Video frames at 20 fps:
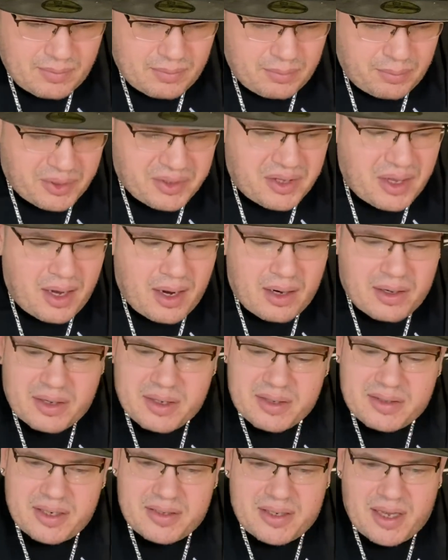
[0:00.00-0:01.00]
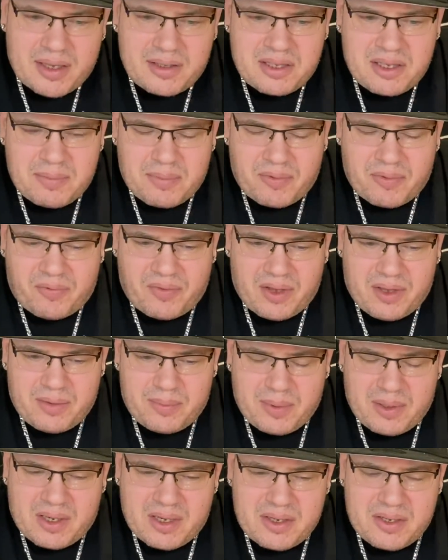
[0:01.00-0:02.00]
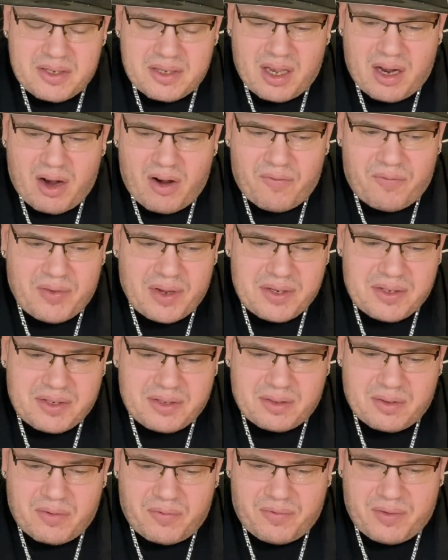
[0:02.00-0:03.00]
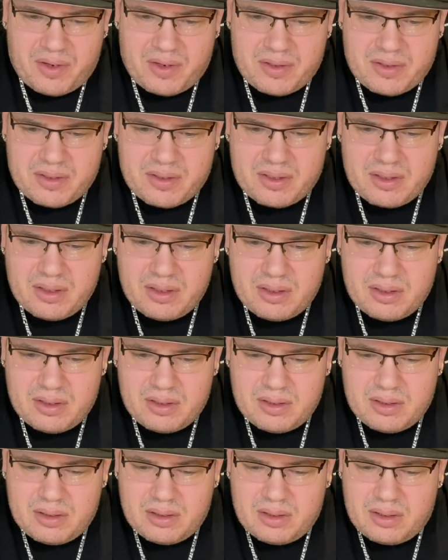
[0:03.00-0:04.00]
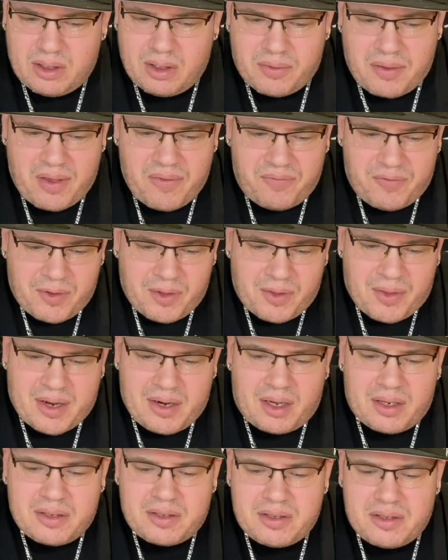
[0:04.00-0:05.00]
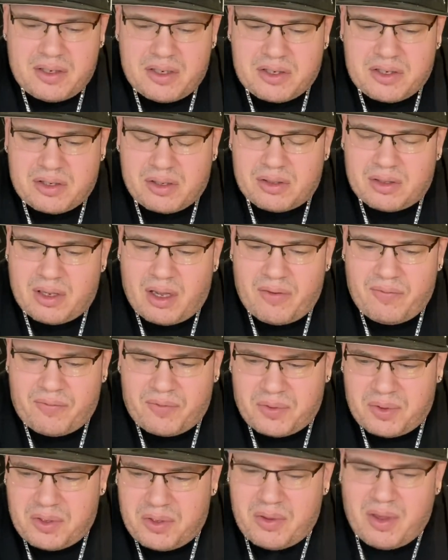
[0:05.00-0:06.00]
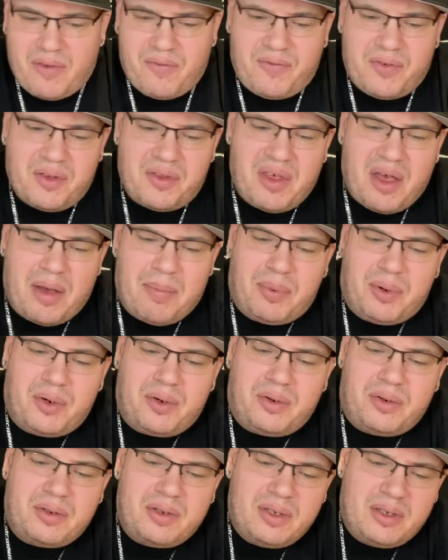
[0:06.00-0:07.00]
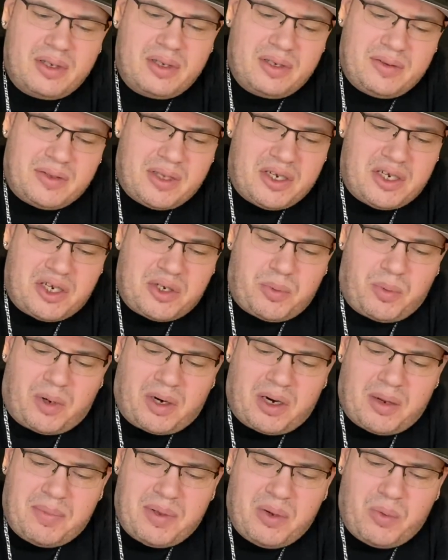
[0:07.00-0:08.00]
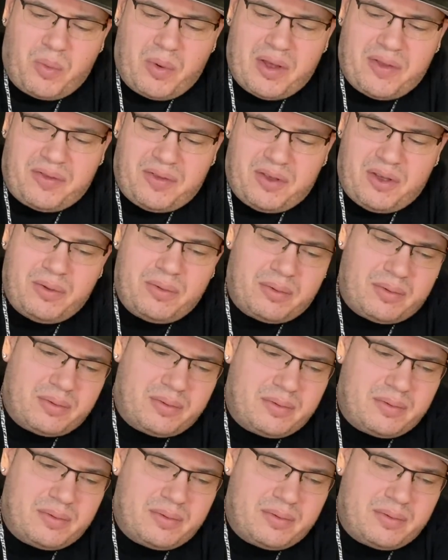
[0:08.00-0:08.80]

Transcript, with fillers: But they are going to take that leap of faith because they are facing their fears. You know, they feel that unconditional love for you. They feel that pull. They just want to be with you.